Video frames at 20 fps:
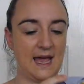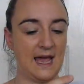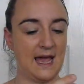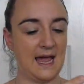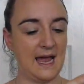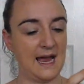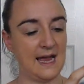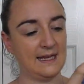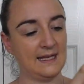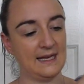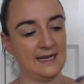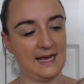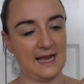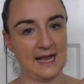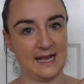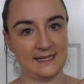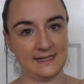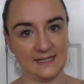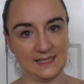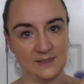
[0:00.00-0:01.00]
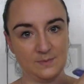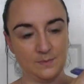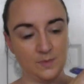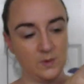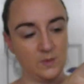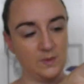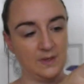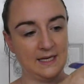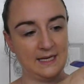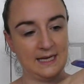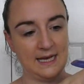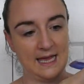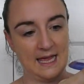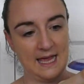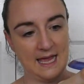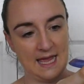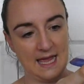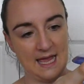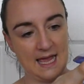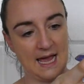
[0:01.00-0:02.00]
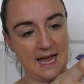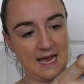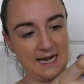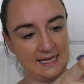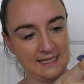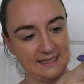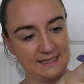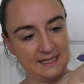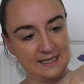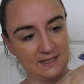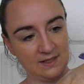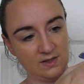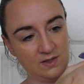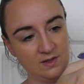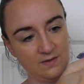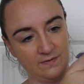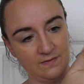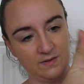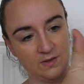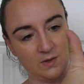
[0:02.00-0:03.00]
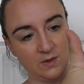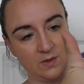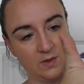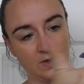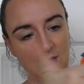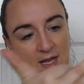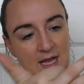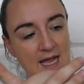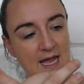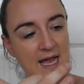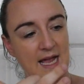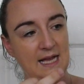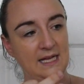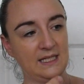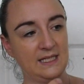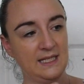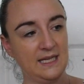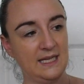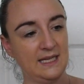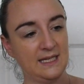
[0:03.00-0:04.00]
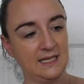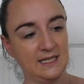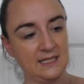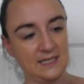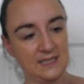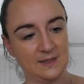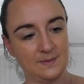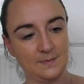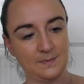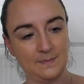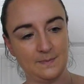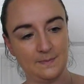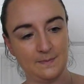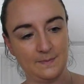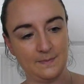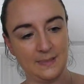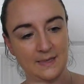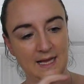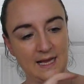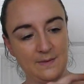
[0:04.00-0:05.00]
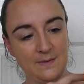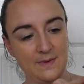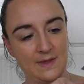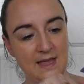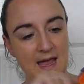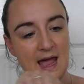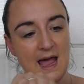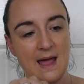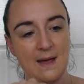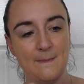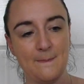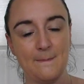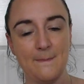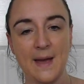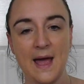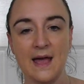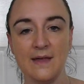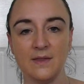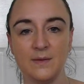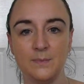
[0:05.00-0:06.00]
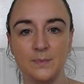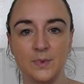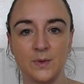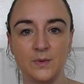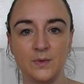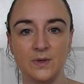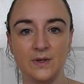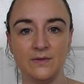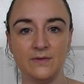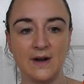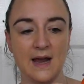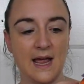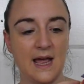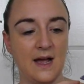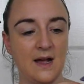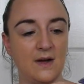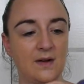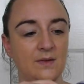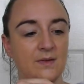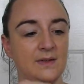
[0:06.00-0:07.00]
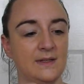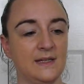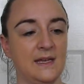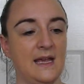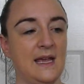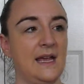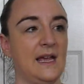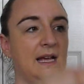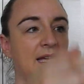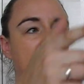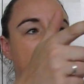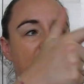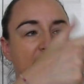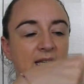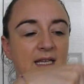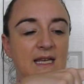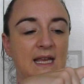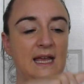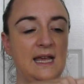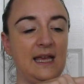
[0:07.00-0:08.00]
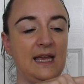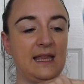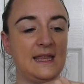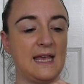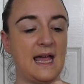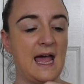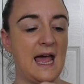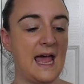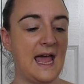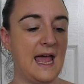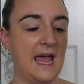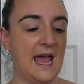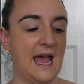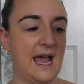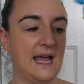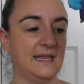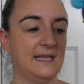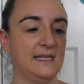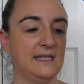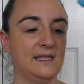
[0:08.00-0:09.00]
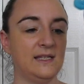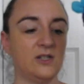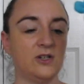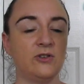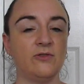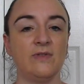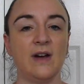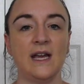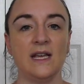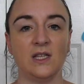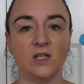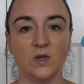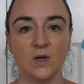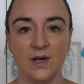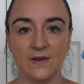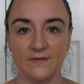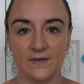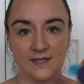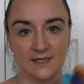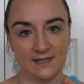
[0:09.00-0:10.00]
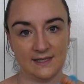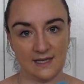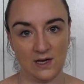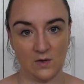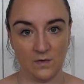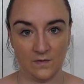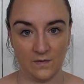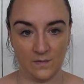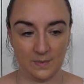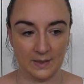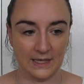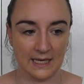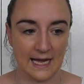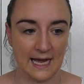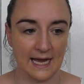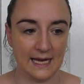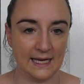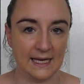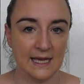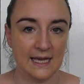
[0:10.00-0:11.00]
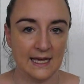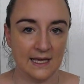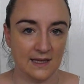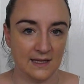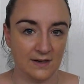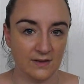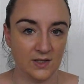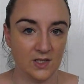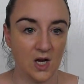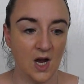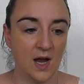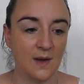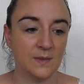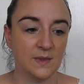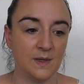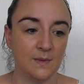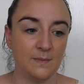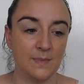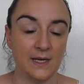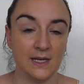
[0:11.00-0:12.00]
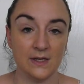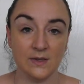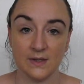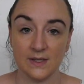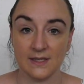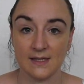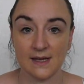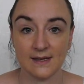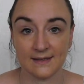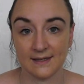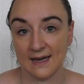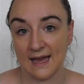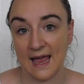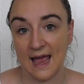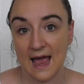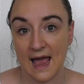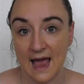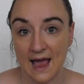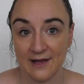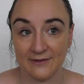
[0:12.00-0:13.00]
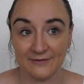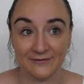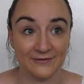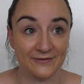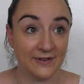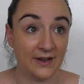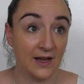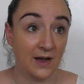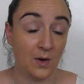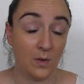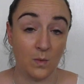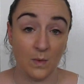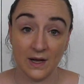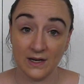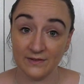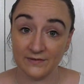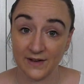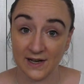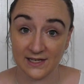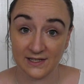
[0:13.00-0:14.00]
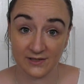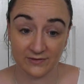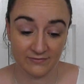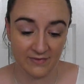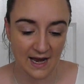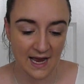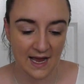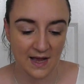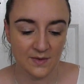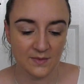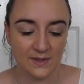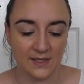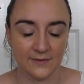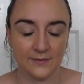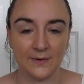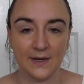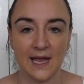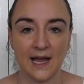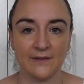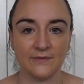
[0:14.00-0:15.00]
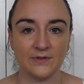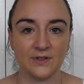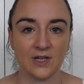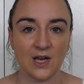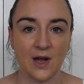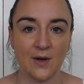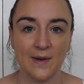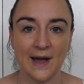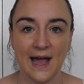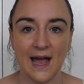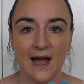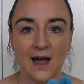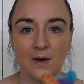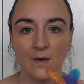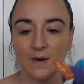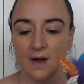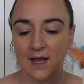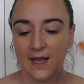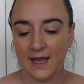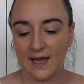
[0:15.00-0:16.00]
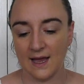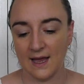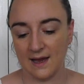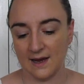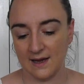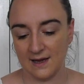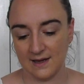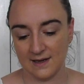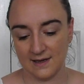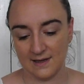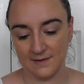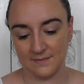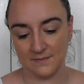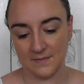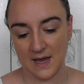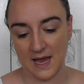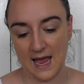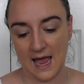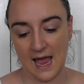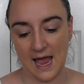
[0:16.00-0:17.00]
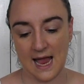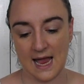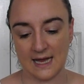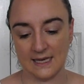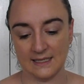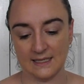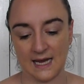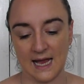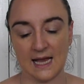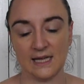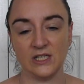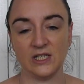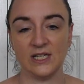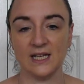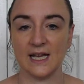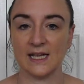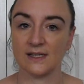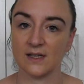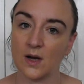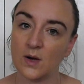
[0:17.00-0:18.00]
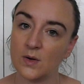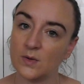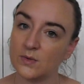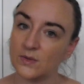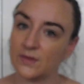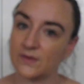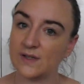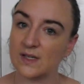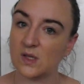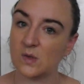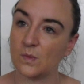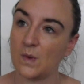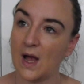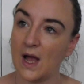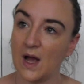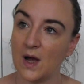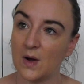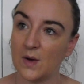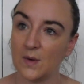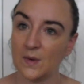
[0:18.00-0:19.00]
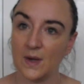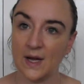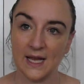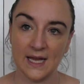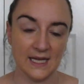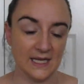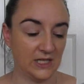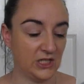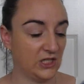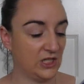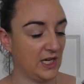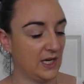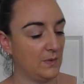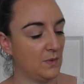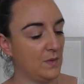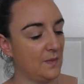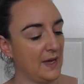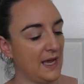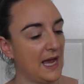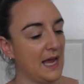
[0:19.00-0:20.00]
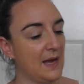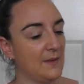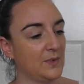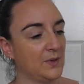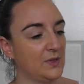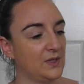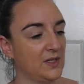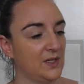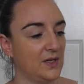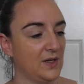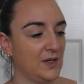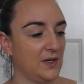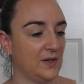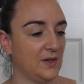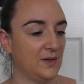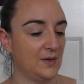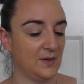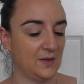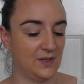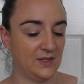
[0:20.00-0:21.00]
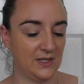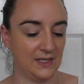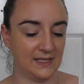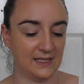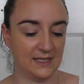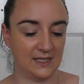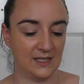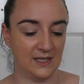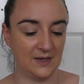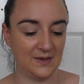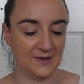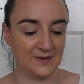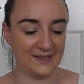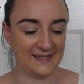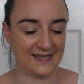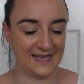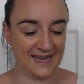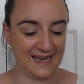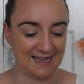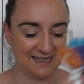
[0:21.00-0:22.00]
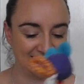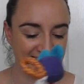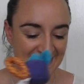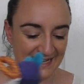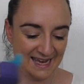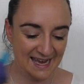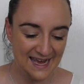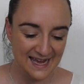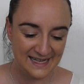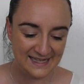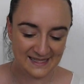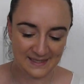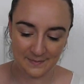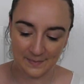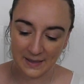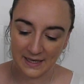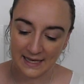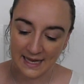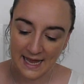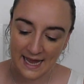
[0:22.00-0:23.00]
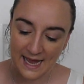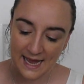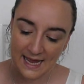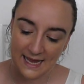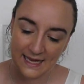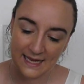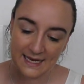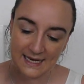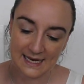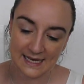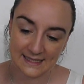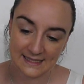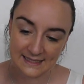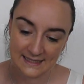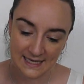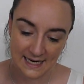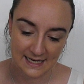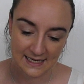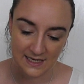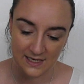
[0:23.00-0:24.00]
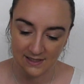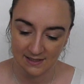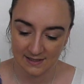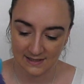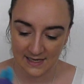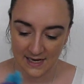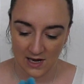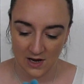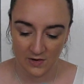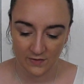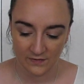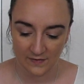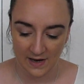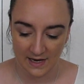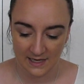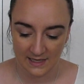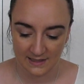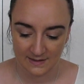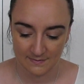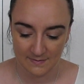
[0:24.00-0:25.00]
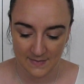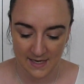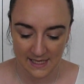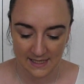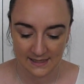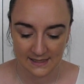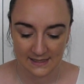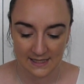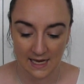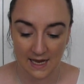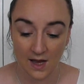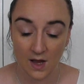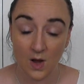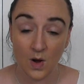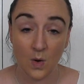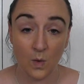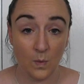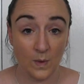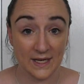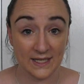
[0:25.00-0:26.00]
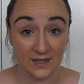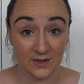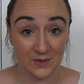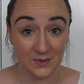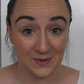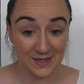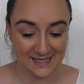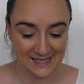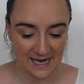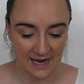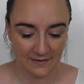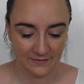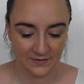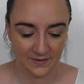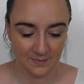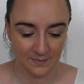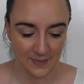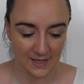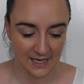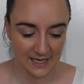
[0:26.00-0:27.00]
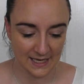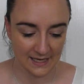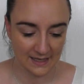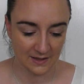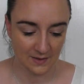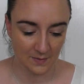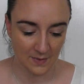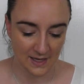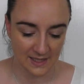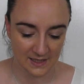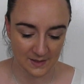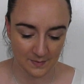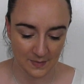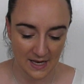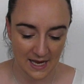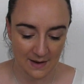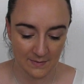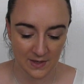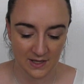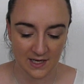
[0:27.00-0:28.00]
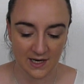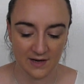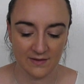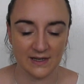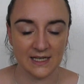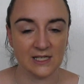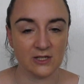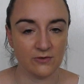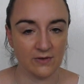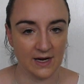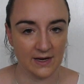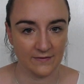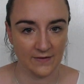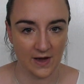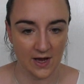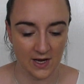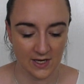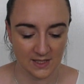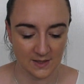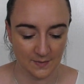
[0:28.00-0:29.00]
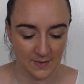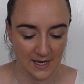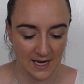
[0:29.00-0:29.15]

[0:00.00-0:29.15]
and then it has this ball in it here, and it sits on the floor, and she can just play with that and bat the ball around, and she can hit that. And this is a great toy for self-play. There are times when Beatrice doesn't have one of us around if we have to go out, and as she gets older as well, she will be able to just use this to play and entertain herself, and it means that we don't always have to be the ones playing with her, and it's great for her to be